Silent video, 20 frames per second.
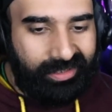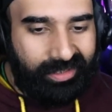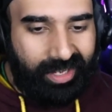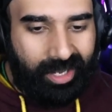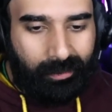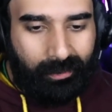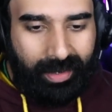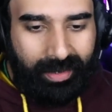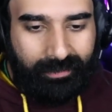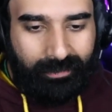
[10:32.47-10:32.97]
You
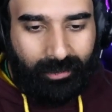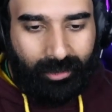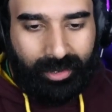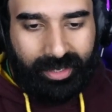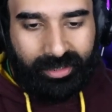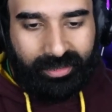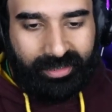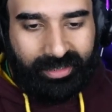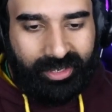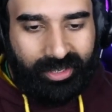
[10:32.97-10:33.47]
gotta wait for
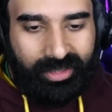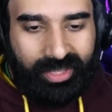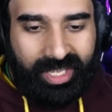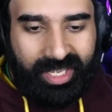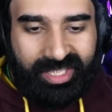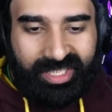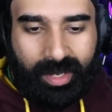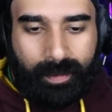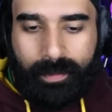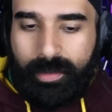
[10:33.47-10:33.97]
it. Good
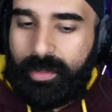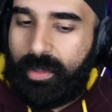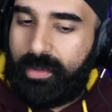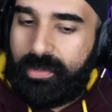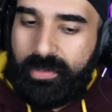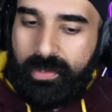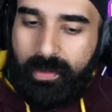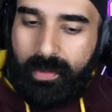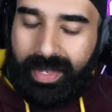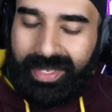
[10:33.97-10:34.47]
things come to
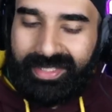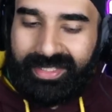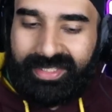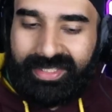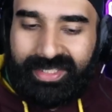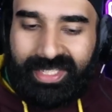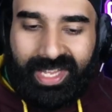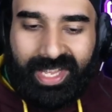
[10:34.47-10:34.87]
those who wait.